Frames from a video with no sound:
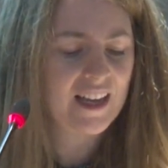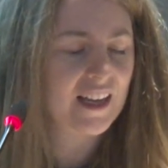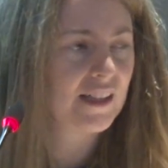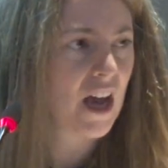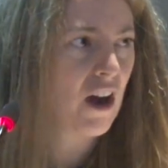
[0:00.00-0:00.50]

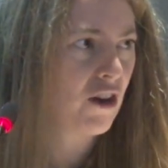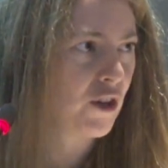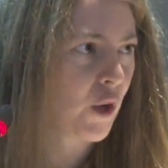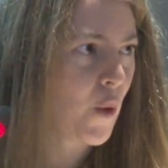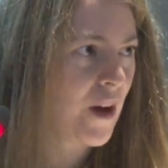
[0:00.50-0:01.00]
it's harder
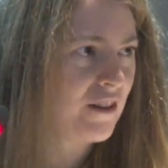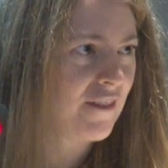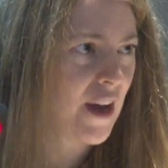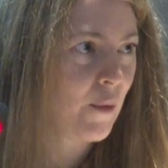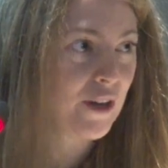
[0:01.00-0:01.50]
to
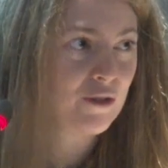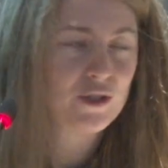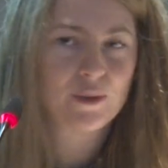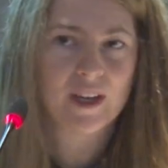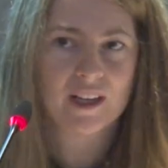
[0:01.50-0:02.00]
quantify what you're
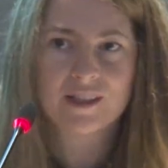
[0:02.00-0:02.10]
doing